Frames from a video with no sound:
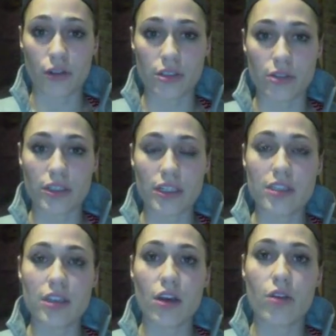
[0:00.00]
So a
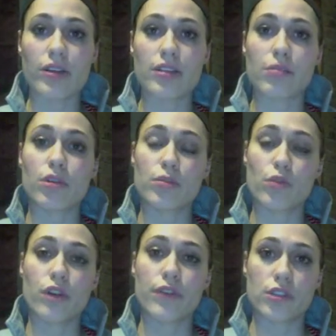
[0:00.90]
disco is much
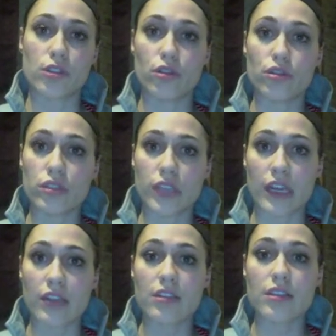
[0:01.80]
more of a social
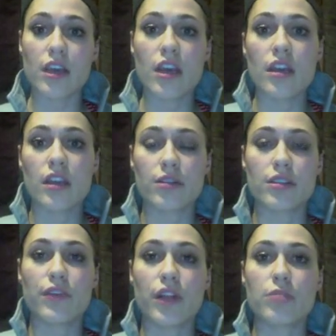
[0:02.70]
dance that was
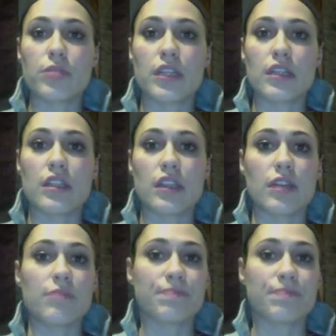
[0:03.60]
developed in the